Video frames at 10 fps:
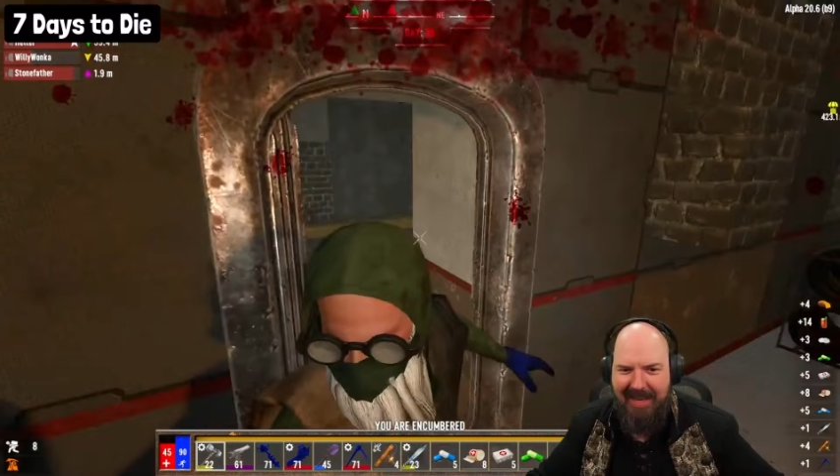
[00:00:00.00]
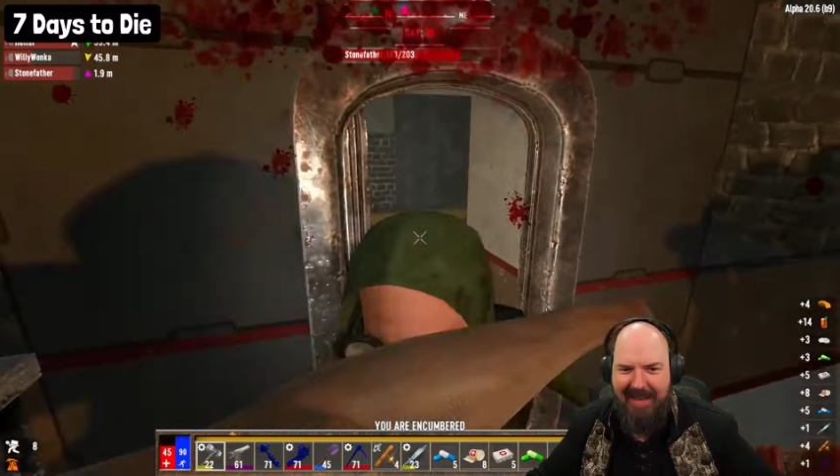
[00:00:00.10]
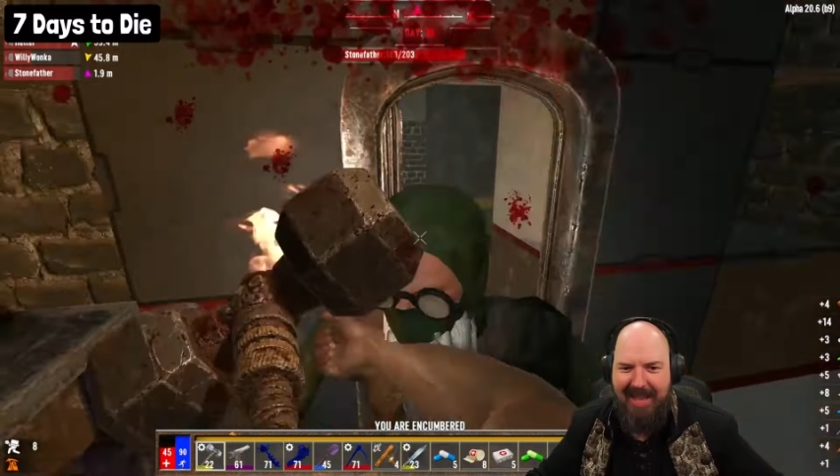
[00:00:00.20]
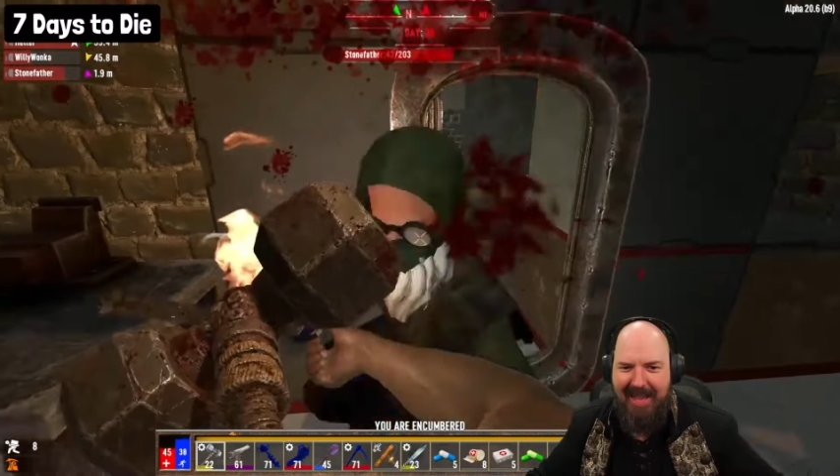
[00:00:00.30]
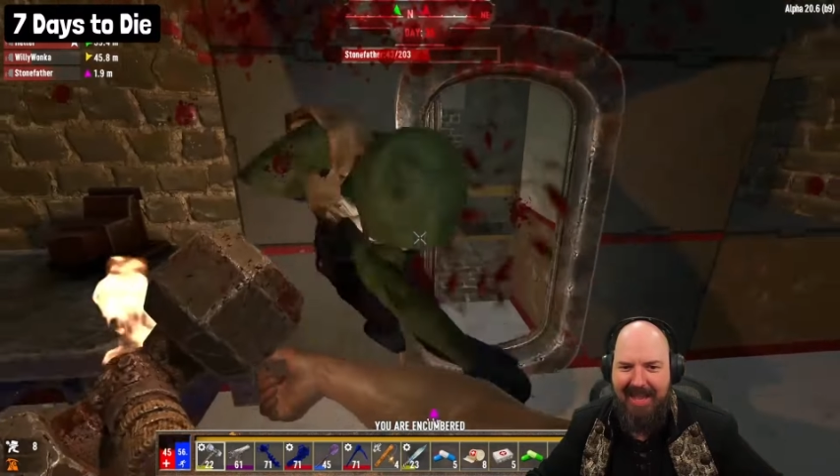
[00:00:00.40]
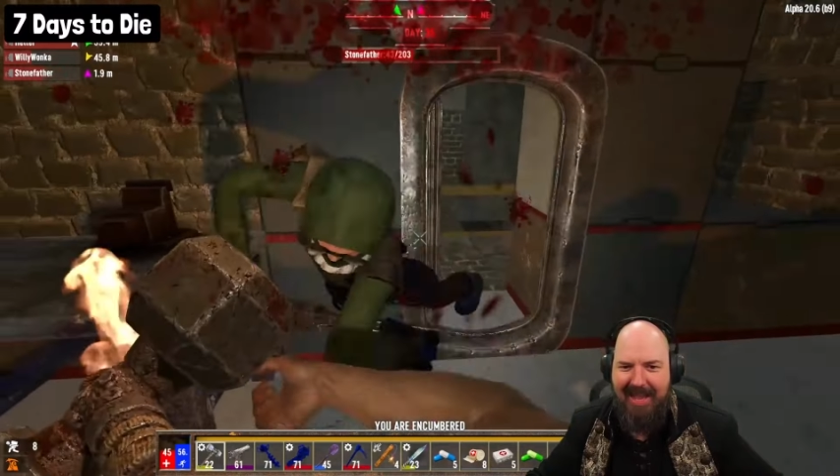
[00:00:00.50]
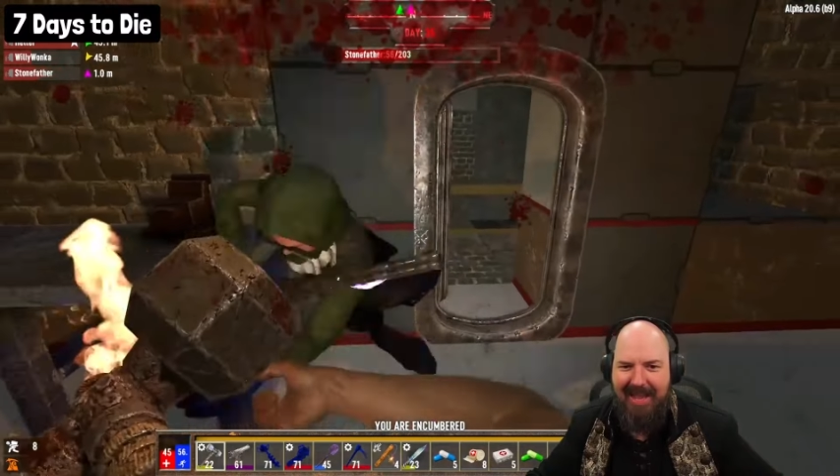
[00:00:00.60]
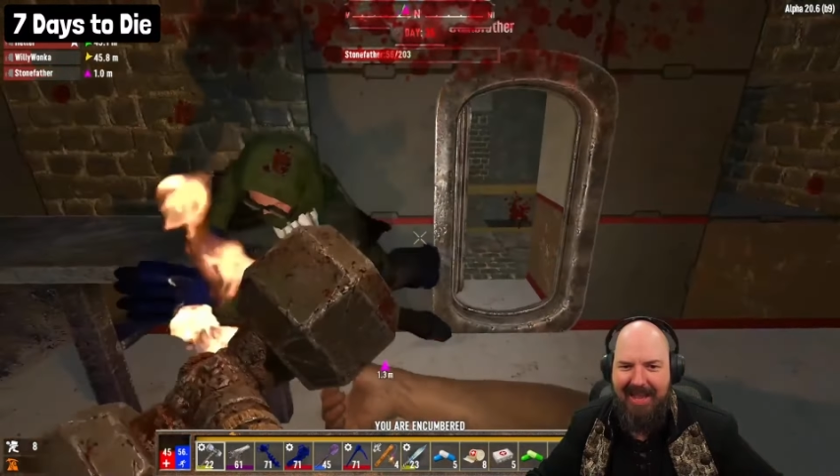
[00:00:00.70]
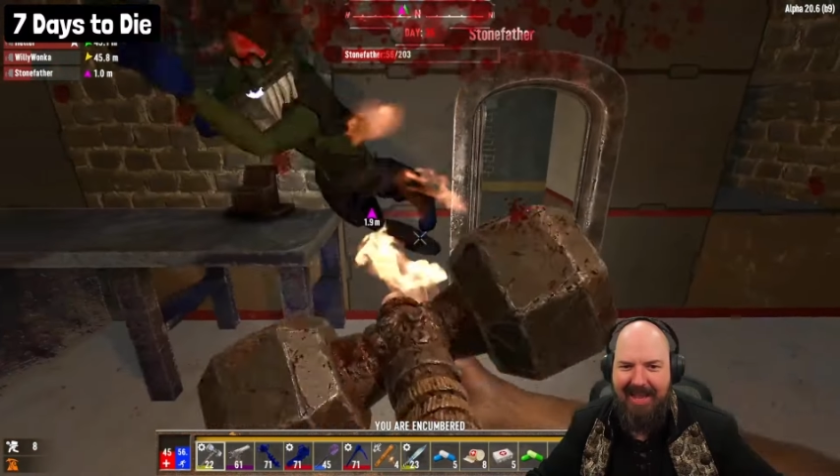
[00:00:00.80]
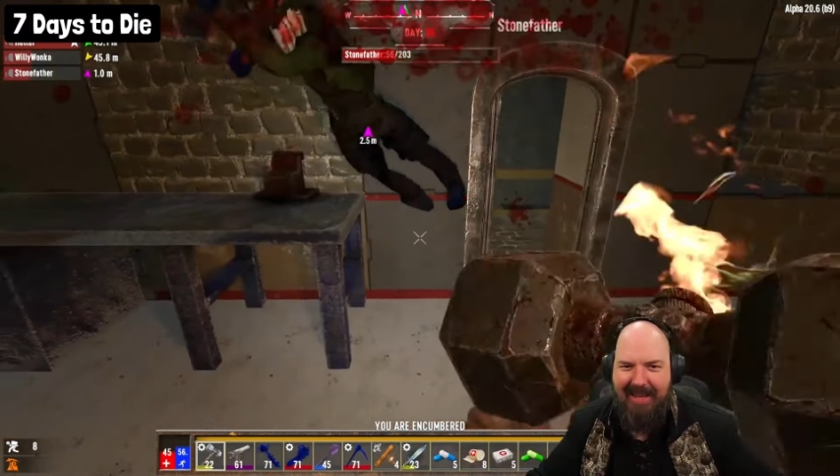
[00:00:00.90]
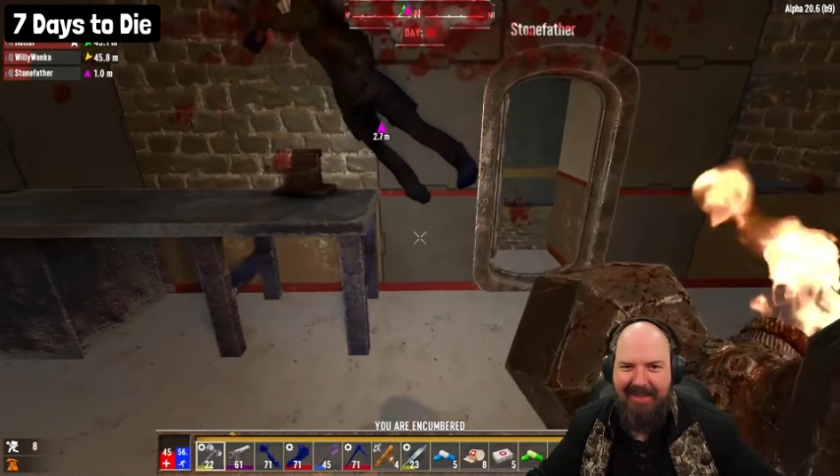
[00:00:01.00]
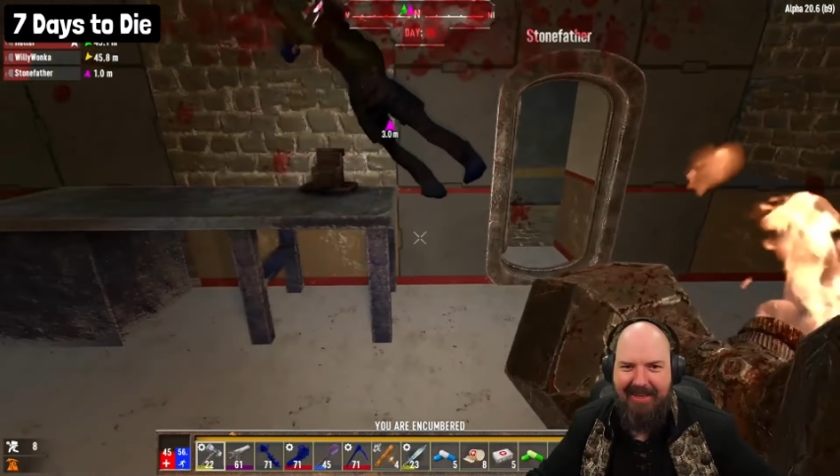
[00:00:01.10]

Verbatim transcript: Ah!